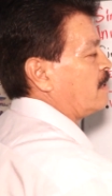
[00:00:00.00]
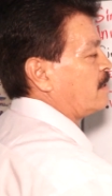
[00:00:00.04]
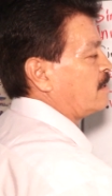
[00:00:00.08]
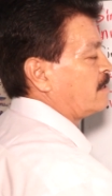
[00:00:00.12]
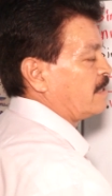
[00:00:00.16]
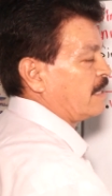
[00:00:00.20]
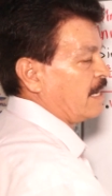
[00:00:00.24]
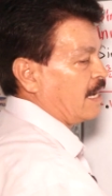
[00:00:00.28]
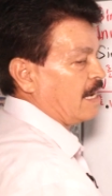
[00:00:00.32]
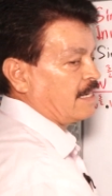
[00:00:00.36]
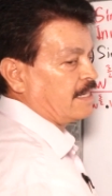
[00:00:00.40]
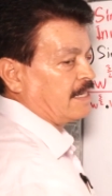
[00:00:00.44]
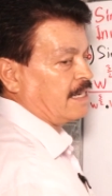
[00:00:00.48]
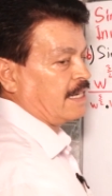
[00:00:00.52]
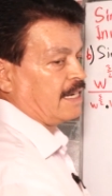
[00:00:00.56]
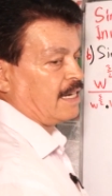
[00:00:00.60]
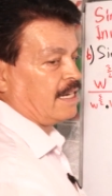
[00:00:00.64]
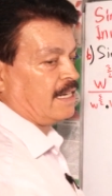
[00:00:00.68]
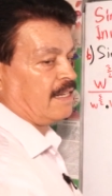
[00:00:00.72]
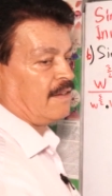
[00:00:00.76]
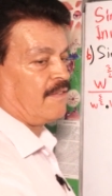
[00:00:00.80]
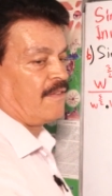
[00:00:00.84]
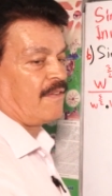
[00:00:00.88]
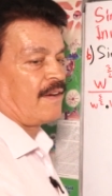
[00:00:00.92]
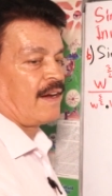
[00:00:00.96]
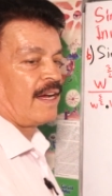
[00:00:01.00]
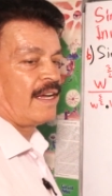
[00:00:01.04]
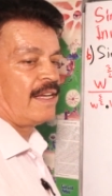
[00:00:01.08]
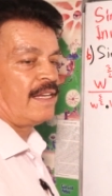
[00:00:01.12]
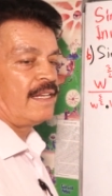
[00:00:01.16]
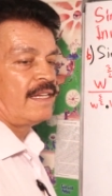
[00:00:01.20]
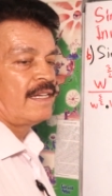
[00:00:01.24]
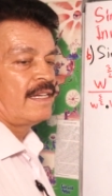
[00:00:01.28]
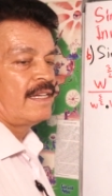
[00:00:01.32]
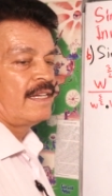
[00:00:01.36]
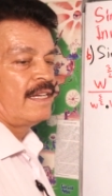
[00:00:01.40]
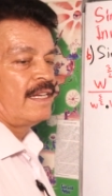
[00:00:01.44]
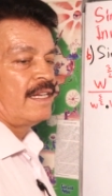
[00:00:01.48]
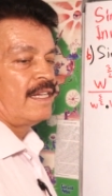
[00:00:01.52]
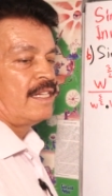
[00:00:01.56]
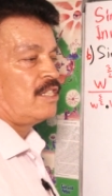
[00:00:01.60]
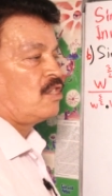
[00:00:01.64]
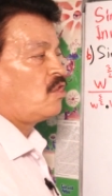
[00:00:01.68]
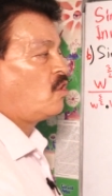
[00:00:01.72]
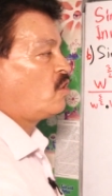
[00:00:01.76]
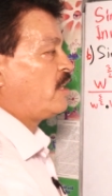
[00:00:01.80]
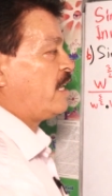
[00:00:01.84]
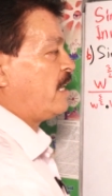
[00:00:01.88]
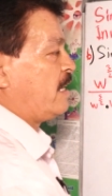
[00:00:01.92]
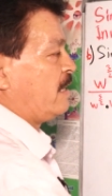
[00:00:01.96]
Yeah, negative 5.
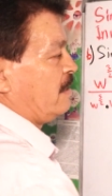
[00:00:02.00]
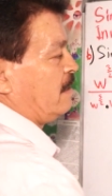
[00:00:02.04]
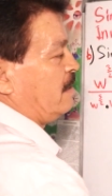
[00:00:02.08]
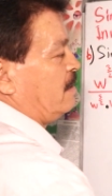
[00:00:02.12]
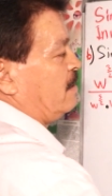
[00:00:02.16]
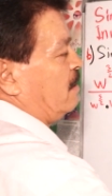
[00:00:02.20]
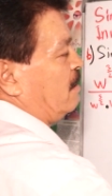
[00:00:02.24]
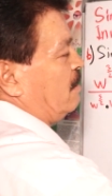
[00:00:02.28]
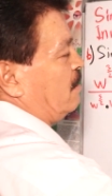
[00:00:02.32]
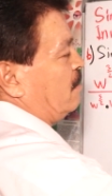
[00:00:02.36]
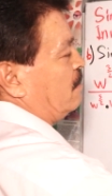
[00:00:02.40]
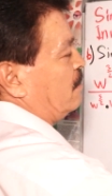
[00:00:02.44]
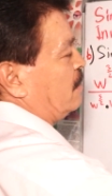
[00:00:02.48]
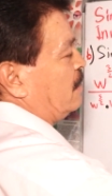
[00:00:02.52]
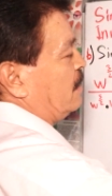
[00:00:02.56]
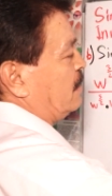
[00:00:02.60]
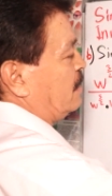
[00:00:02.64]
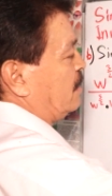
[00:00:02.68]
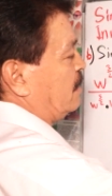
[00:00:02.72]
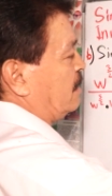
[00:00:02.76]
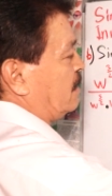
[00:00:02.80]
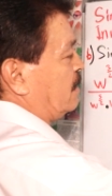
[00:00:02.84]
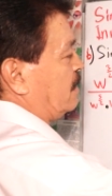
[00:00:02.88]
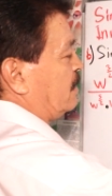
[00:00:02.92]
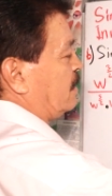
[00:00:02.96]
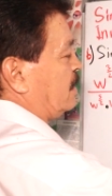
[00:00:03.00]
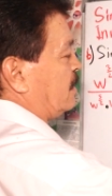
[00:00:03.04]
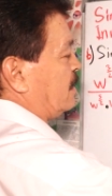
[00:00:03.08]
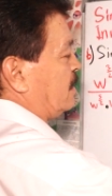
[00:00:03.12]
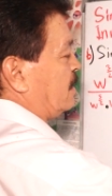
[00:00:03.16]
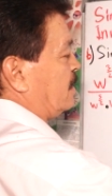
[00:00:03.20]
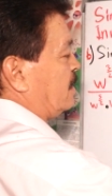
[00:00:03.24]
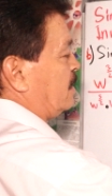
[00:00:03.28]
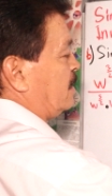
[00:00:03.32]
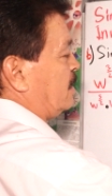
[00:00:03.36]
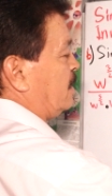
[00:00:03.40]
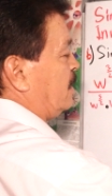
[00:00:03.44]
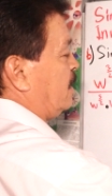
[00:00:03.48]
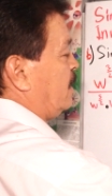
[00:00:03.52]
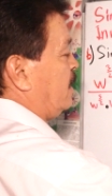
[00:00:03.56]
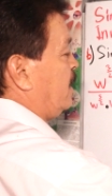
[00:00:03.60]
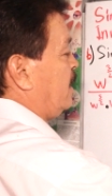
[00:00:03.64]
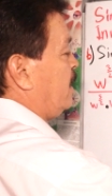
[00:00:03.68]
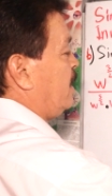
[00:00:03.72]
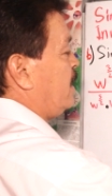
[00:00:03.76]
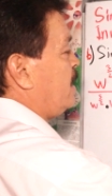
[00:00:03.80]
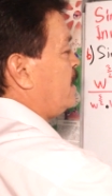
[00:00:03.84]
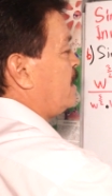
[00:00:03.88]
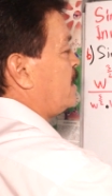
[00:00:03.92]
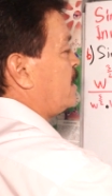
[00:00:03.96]
No, no, it's
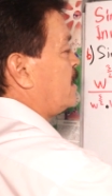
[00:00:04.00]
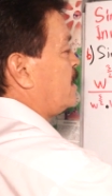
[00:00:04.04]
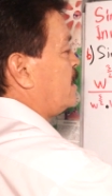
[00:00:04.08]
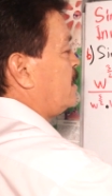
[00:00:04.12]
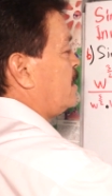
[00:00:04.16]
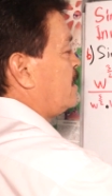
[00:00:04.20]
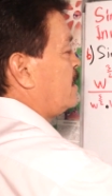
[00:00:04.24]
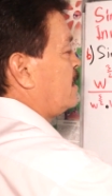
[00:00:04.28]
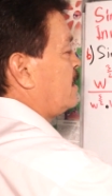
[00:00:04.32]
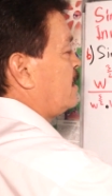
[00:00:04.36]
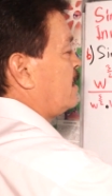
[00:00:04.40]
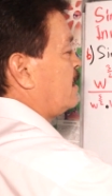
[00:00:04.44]
here.